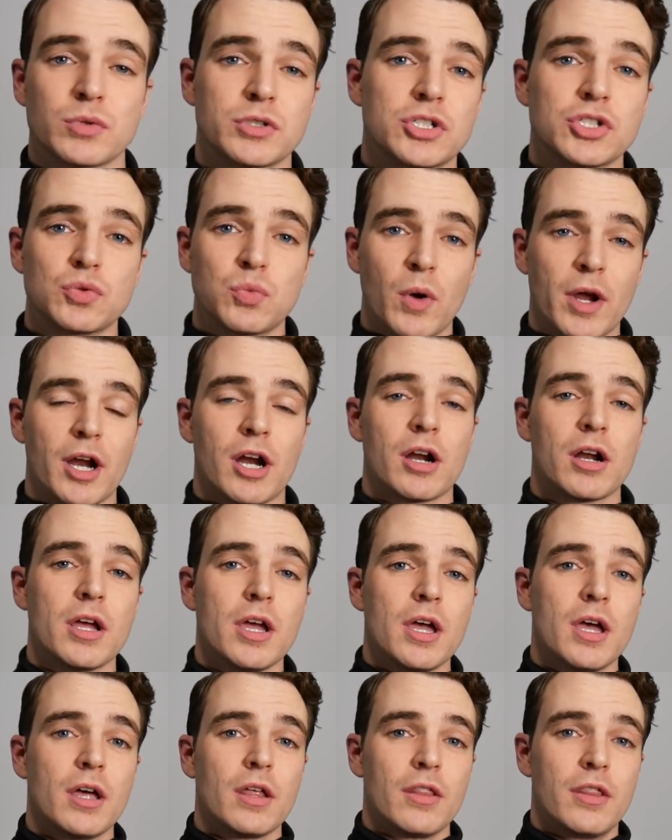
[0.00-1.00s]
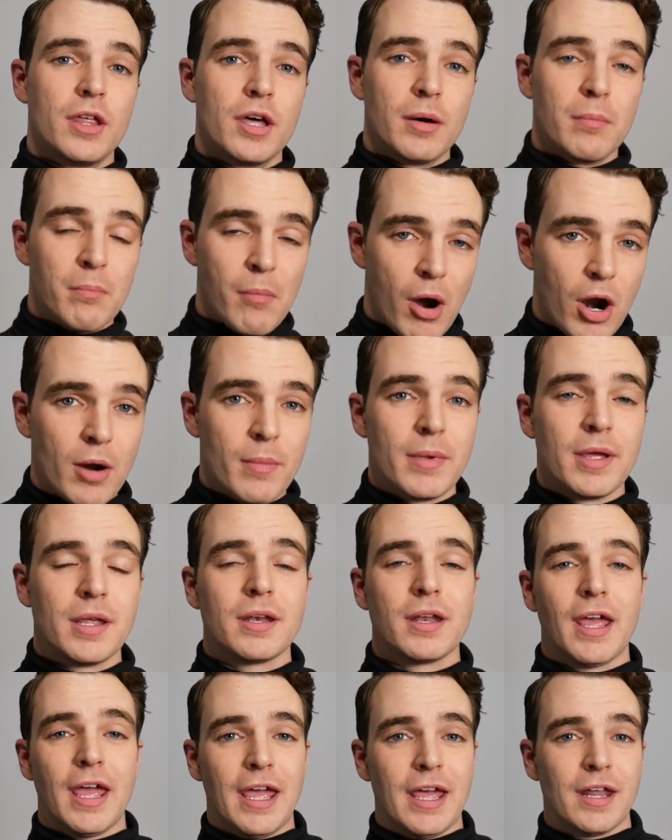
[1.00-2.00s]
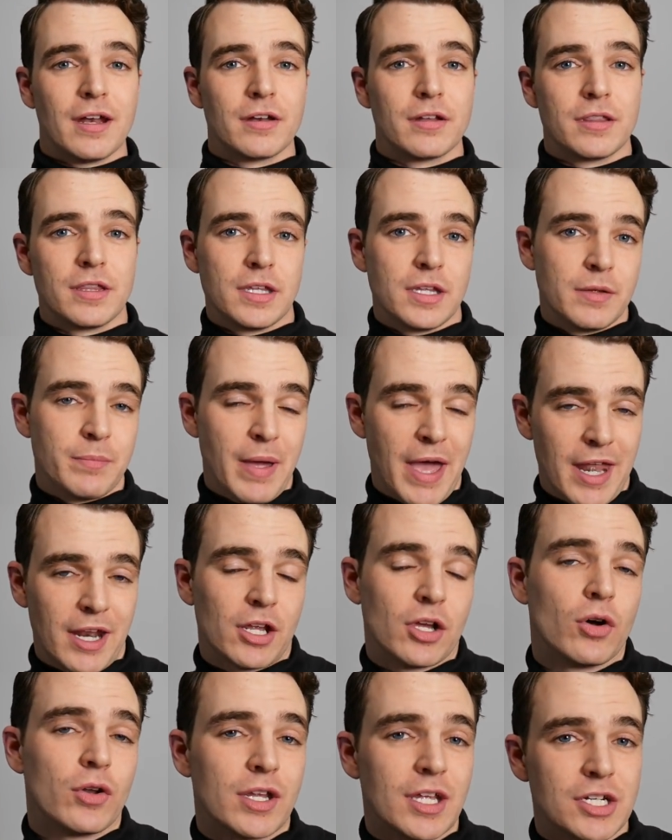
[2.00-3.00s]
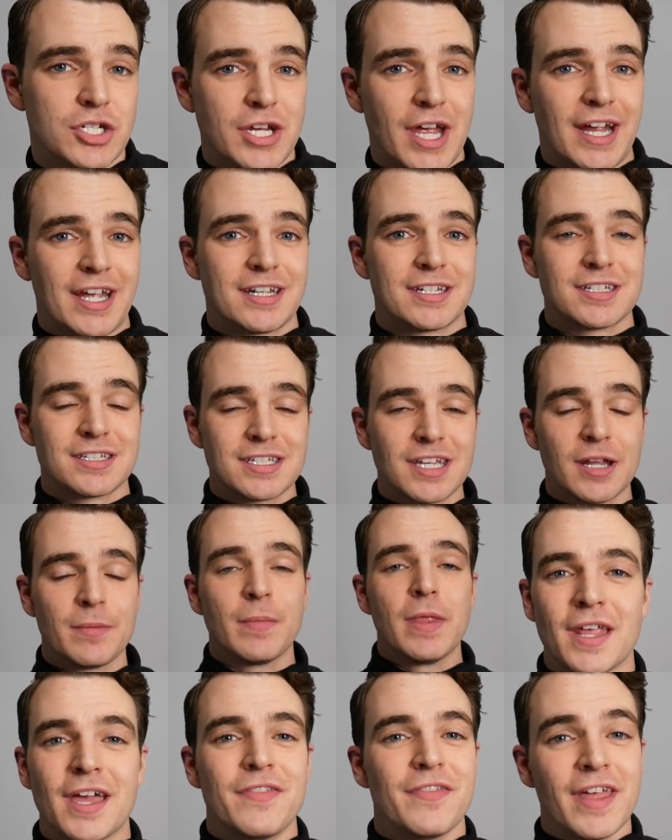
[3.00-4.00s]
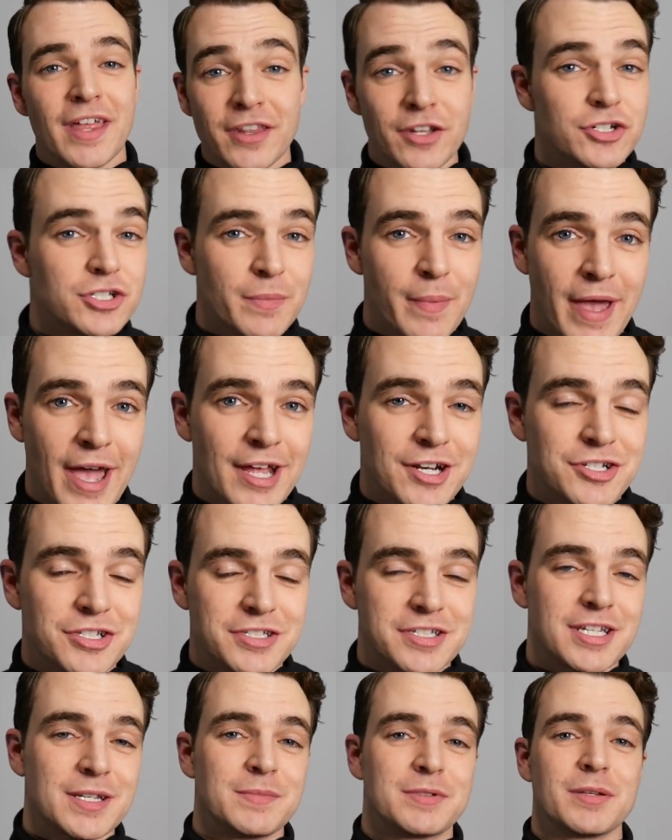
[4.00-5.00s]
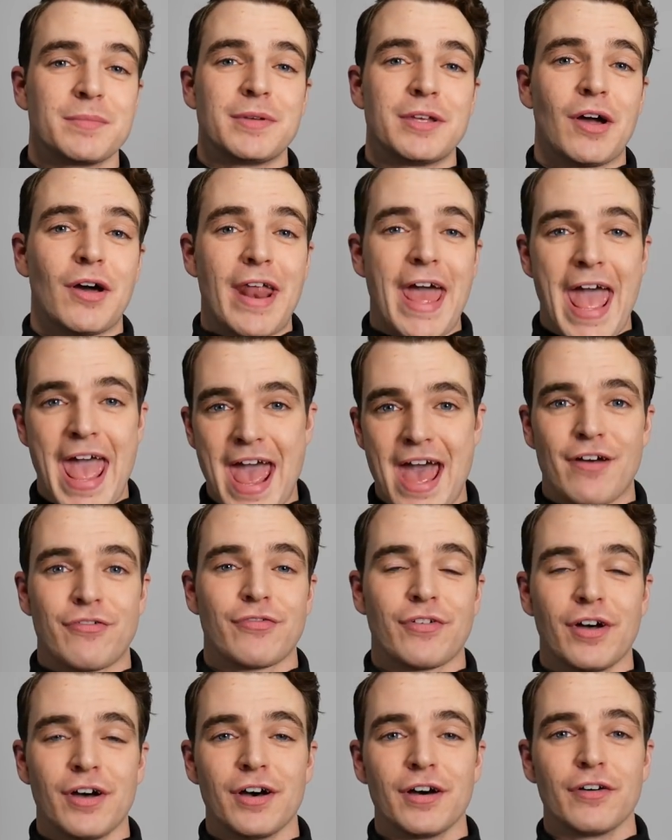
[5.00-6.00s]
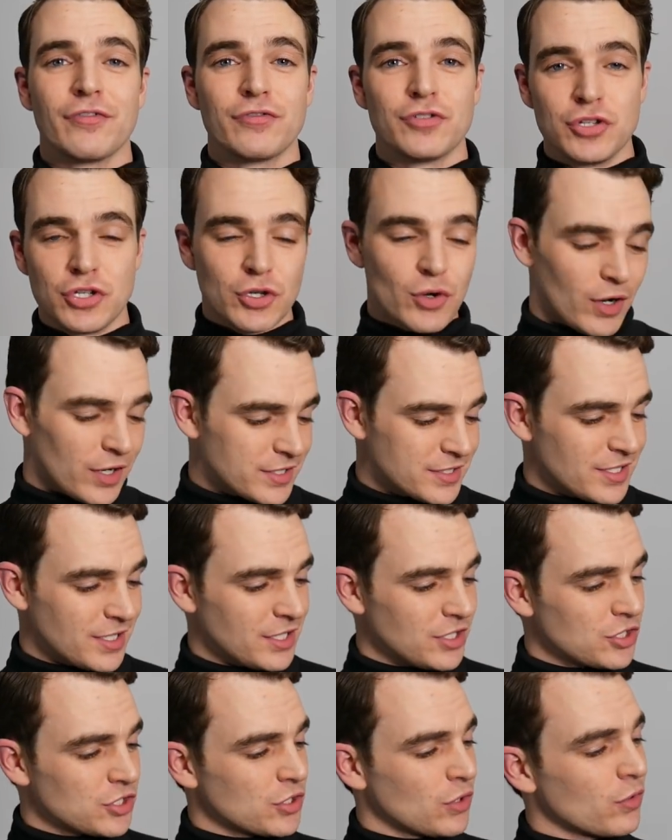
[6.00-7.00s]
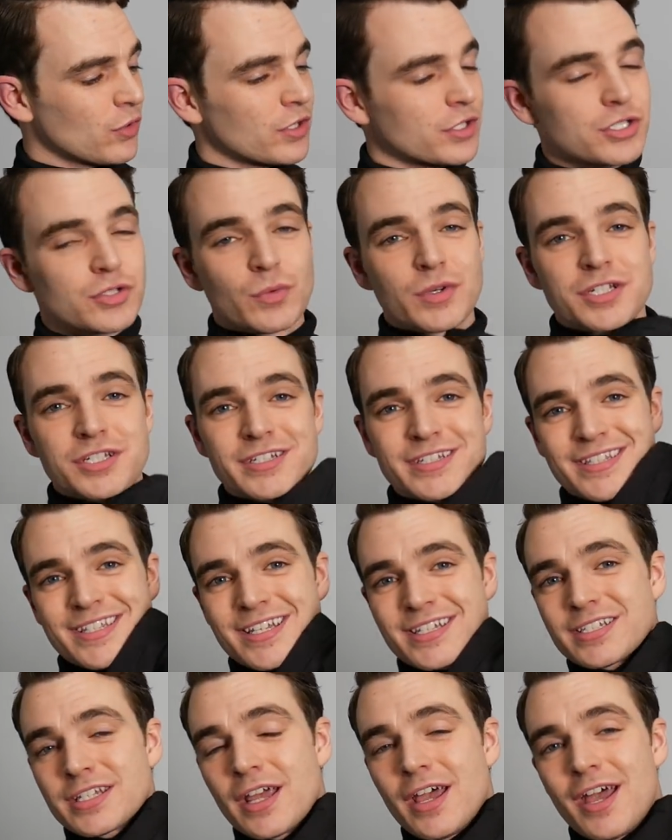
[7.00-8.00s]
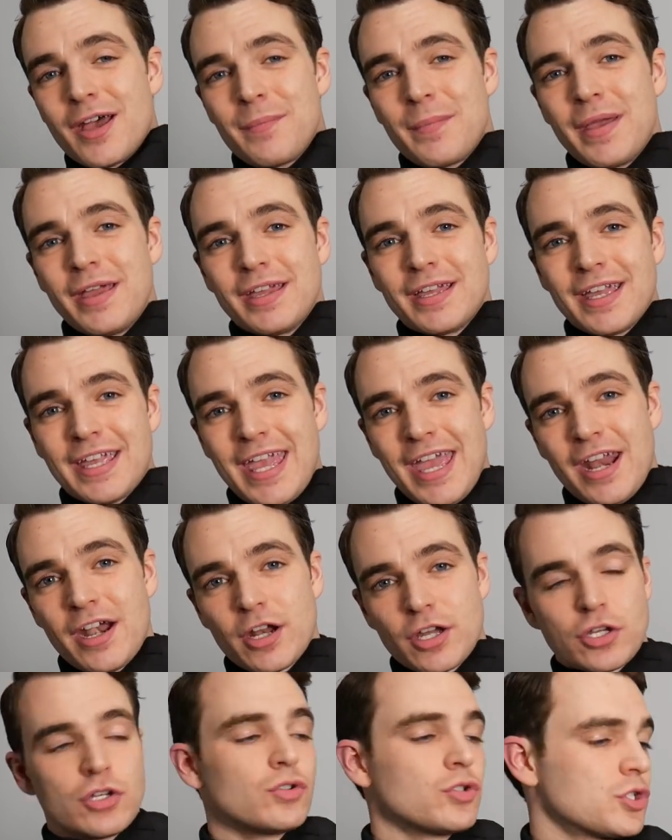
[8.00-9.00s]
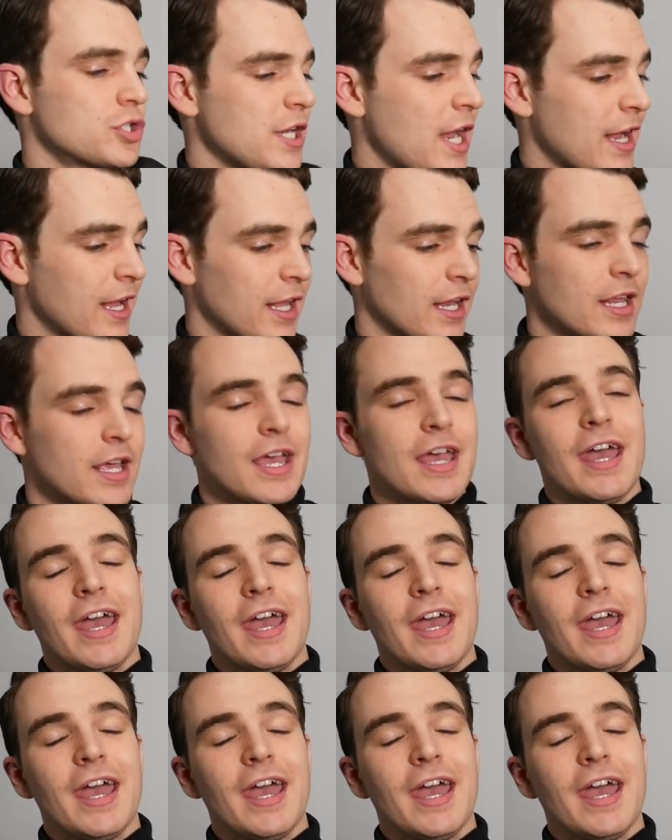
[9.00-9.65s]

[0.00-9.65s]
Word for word: which is where the marmot and the Patagonia jacket sit. And then there's the patch that seems to be on half of New York City's shoulders, which is this big Canada Goose jacket.